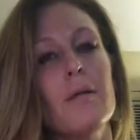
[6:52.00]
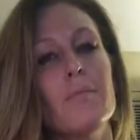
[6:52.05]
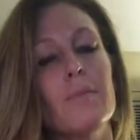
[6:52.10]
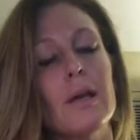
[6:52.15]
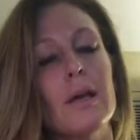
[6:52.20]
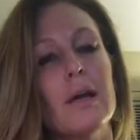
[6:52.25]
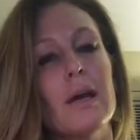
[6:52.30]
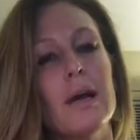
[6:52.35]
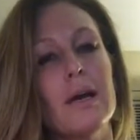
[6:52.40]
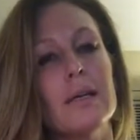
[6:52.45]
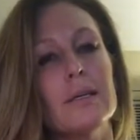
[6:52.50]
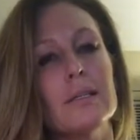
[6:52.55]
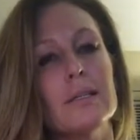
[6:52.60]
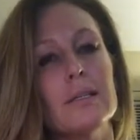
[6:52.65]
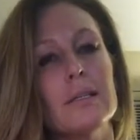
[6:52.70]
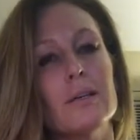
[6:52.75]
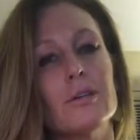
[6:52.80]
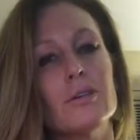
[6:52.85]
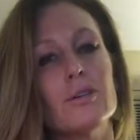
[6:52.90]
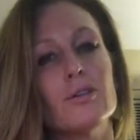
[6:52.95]

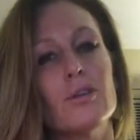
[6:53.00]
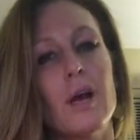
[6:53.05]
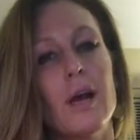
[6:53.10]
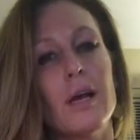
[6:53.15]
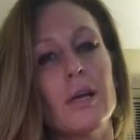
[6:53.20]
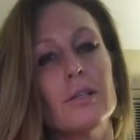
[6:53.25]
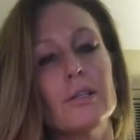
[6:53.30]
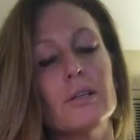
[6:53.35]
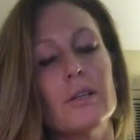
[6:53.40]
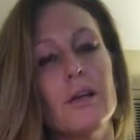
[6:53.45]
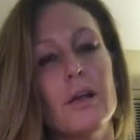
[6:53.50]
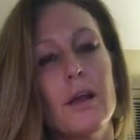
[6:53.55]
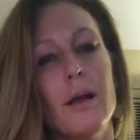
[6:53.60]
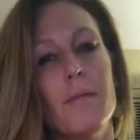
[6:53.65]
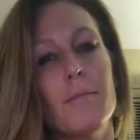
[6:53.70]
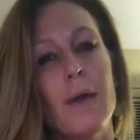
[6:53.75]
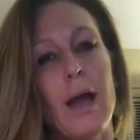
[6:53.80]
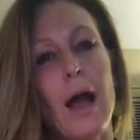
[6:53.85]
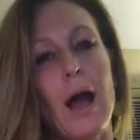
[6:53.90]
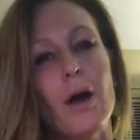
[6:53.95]
because they're trying to
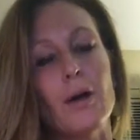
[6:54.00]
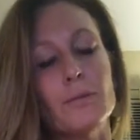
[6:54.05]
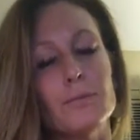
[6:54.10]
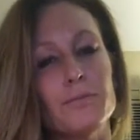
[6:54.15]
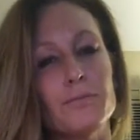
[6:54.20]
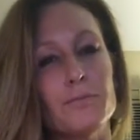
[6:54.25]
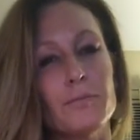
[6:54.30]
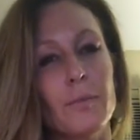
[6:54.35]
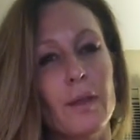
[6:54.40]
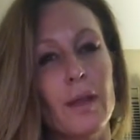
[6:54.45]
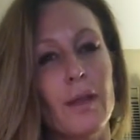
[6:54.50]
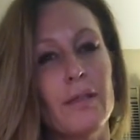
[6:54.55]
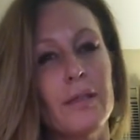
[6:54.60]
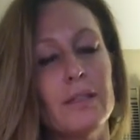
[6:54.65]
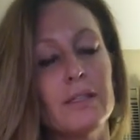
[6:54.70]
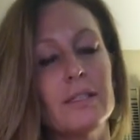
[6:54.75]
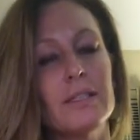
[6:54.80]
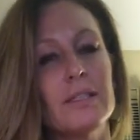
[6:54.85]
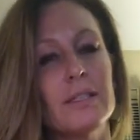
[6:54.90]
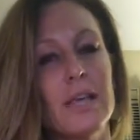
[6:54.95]
numb out
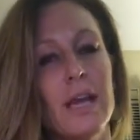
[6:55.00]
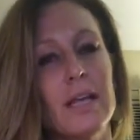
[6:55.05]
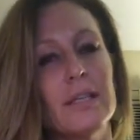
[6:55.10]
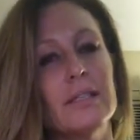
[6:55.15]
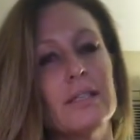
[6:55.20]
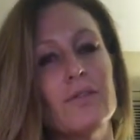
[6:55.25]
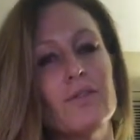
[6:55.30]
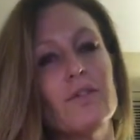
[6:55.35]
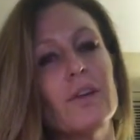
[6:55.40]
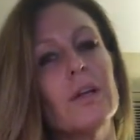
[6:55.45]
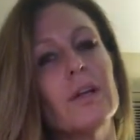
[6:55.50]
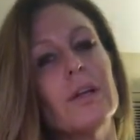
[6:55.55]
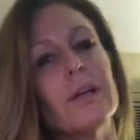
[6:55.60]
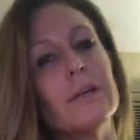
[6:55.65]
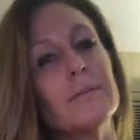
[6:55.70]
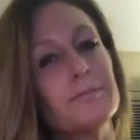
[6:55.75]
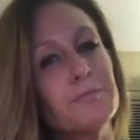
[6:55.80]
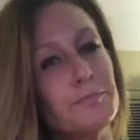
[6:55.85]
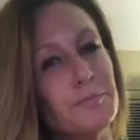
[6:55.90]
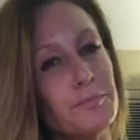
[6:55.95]
this intense
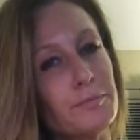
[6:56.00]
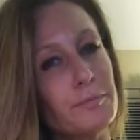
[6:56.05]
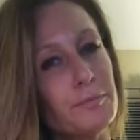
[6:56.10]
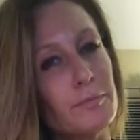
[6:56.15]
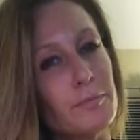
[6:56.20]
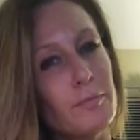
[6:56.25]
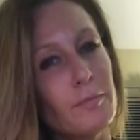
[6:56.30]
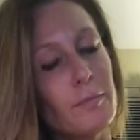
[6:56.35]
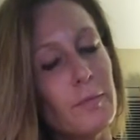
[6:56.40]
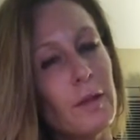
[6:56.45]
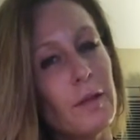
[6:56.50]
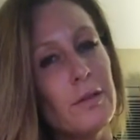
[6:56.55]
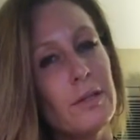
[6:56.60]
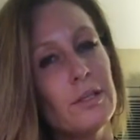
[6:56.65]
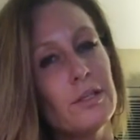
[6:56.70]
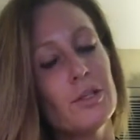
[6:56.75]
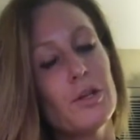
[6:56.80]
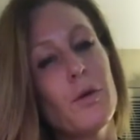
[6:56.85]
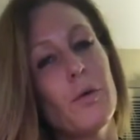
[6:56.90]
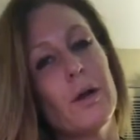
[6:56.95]
feeling
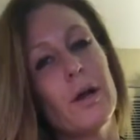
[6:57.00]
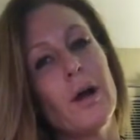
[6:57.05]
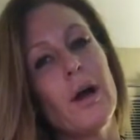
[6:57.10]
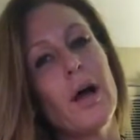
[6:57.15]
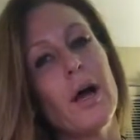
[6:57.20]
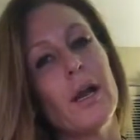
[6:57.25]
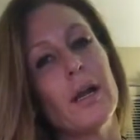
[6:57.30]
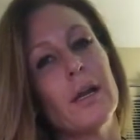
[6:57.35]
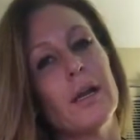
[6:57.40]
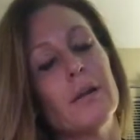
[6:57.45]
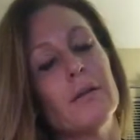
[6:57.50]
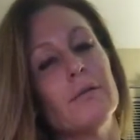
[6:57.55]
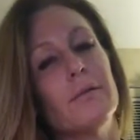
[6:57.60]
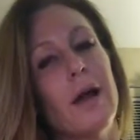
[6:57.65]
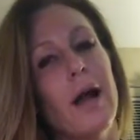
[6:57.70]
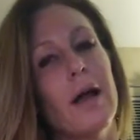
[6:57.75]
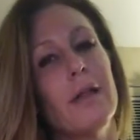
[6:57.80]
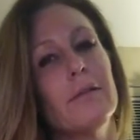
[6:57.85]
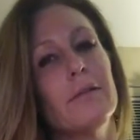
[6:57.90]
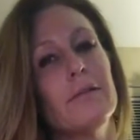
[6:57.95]
that's going on. And
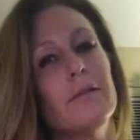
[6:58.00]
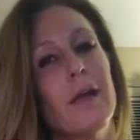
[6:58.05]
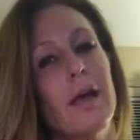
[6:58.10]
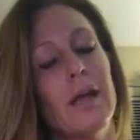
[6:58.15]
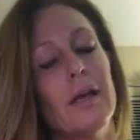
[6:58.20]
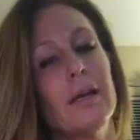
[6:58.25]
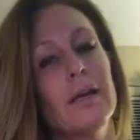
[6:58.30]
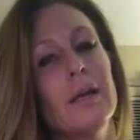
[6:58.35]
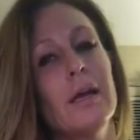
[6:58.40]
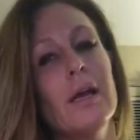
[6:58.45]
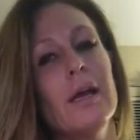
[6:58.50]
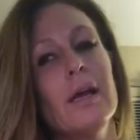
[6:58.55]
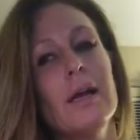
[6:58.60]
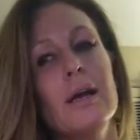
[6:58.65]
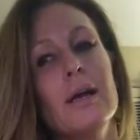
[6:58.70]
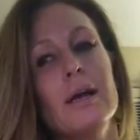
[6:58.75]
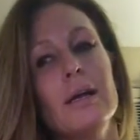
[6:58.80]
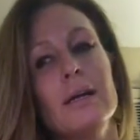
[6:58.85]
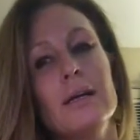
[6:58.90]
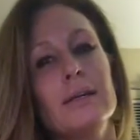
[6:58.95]
rather than
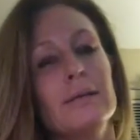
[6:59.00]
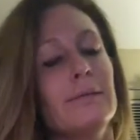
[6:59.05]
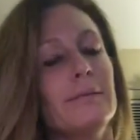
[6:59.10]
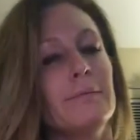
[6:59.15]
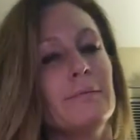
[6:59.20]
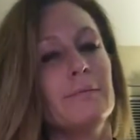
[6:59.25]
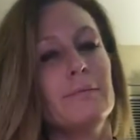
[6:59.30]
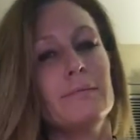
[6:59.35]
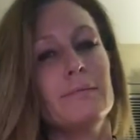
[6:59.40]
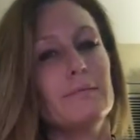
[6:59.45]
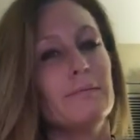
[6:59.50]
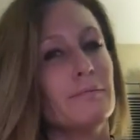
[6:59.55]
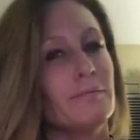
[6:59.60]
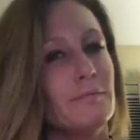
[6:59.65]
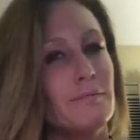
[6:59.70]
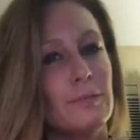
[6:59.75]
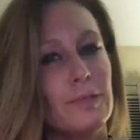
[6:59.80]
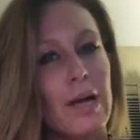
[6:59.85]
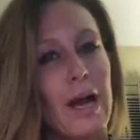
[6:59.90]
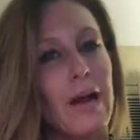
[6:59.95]

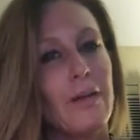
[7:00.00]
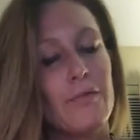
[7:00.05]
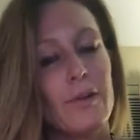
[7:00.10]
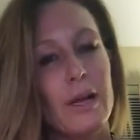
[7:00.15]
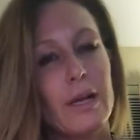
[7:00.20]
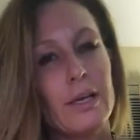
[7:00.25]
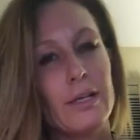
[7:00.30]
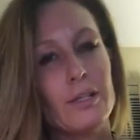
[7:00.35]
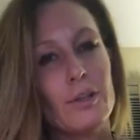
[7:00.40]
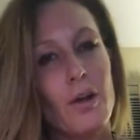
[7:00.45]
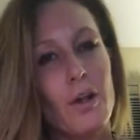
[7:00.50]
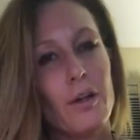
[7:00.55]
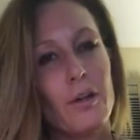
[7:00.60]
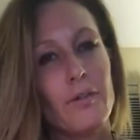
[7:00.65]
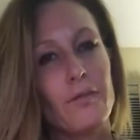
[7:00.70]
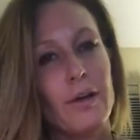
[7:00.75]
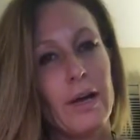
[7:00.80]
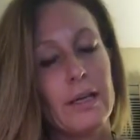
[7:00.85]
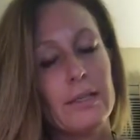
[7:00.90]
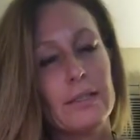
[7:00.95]
dive right into all
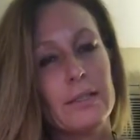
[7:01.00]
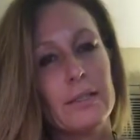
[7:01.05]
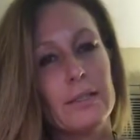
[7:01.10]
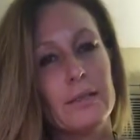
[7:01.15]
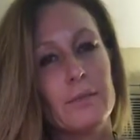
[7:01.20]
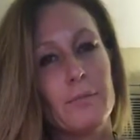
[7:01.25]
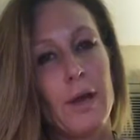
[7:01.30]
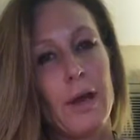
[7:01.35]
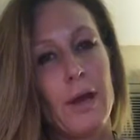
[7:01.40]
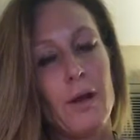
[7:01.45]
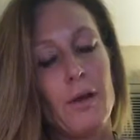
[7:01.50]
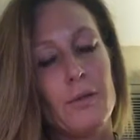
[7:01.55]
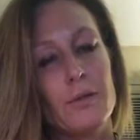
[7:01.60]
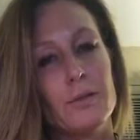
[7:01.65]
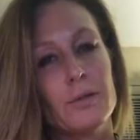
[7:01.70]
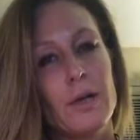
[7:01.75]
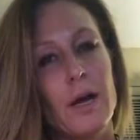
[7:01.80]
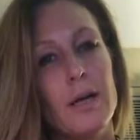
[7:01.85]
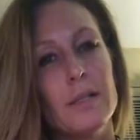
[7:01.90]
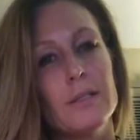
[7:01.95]
our vices pay all
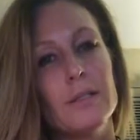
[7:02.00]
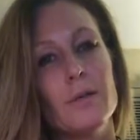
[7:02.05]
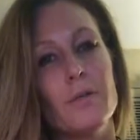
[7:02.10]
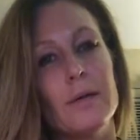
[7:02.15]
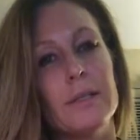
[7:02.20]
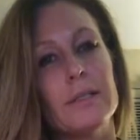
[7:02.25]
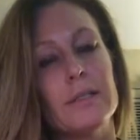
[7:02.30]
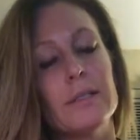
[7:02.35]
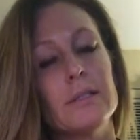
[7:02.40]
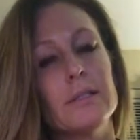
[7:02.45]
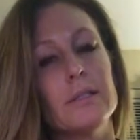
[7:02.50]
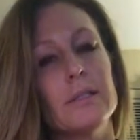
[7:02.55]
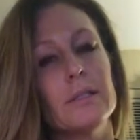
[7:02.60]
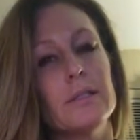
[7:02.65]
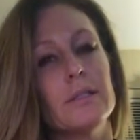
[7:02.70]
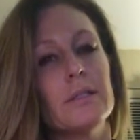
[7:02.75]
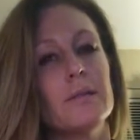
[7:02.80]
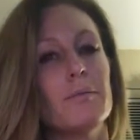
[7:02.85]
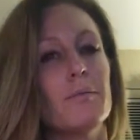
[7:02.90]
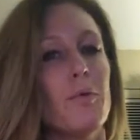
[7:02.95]
those consequences,
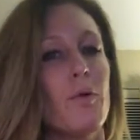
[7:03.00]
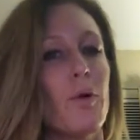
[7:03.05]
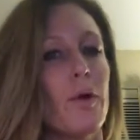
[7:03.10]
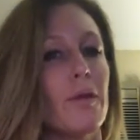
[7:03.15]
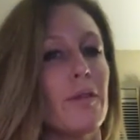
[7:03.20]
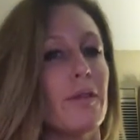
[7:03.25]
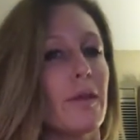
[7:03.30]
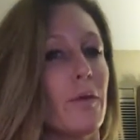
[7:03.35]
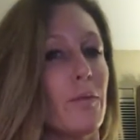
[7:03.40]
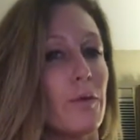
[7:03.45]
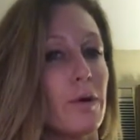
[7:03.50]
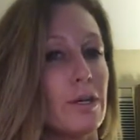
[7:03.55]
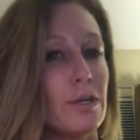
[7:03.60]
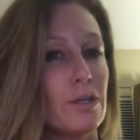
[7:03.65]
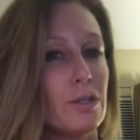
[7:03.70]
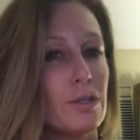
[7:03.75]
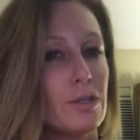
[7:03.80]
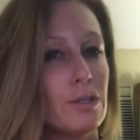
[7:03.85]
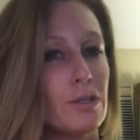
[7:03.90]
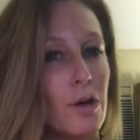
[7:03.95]
it's important that we
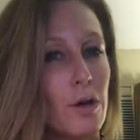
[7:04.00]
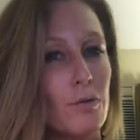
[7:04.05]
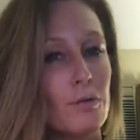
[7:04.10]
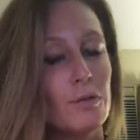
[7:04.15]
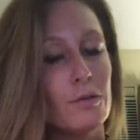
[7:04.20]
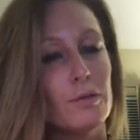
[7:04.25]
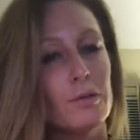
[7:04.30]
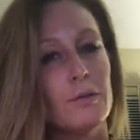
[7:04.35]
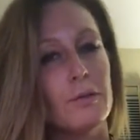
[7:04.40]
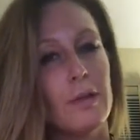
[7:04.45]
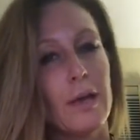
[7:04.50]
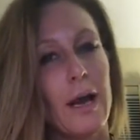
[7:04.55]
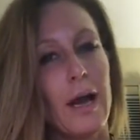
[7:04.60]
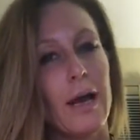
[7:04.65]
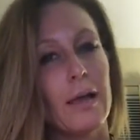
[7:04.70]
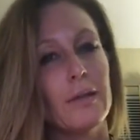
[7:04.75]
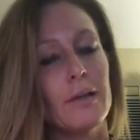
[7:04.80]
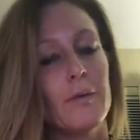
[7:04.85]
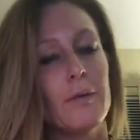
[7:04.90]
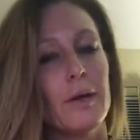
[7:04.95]
don't do
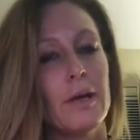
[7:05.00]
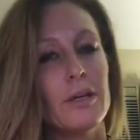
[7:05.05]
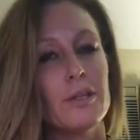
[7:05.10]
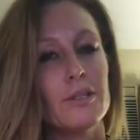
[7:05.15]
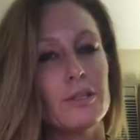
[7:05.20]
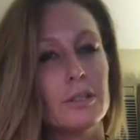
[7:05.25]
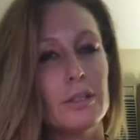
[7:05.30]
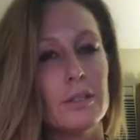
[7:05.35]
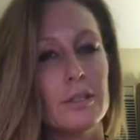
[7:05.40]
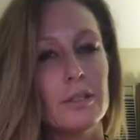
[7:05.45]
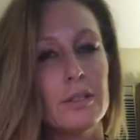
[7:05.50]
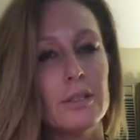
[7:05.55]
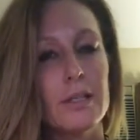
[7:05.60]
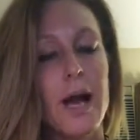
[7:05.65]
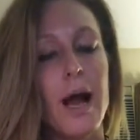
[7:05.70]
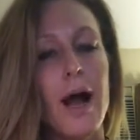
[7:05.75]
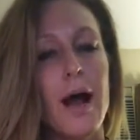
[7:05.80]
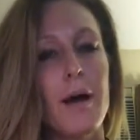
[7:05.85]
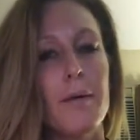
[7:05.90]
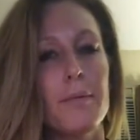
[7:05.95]
that, that we actually
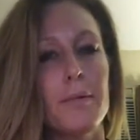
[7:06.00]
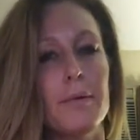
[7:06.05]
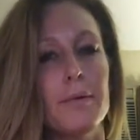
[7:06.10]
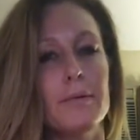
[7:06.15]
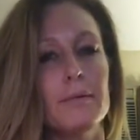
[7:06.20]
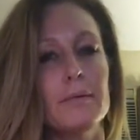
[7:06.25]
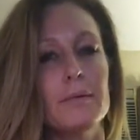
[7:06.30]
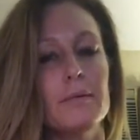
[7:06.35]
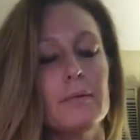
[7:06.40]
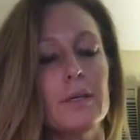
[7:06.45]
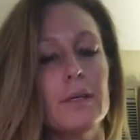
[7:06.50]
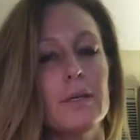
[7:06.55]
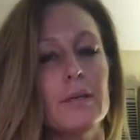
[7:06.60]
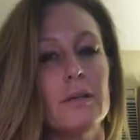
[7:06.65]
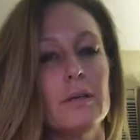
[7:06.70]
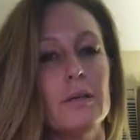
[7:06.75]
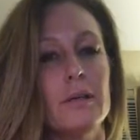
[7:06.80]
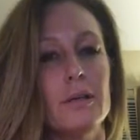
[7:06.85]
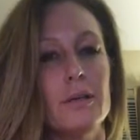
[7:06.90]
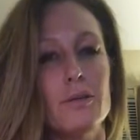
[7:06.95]
stop.
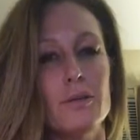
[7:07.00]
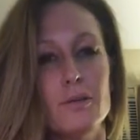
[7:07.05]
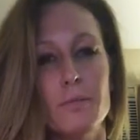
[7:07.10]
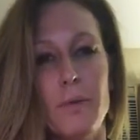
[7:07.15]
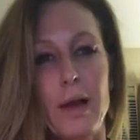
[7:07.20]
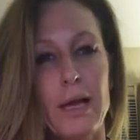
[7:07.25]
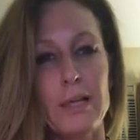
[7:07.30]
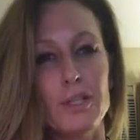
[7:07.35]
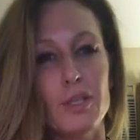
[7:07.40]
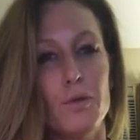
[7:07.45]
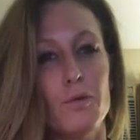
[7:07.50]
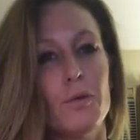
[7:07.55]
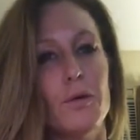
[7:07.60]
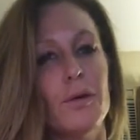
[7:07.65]
We can use a magic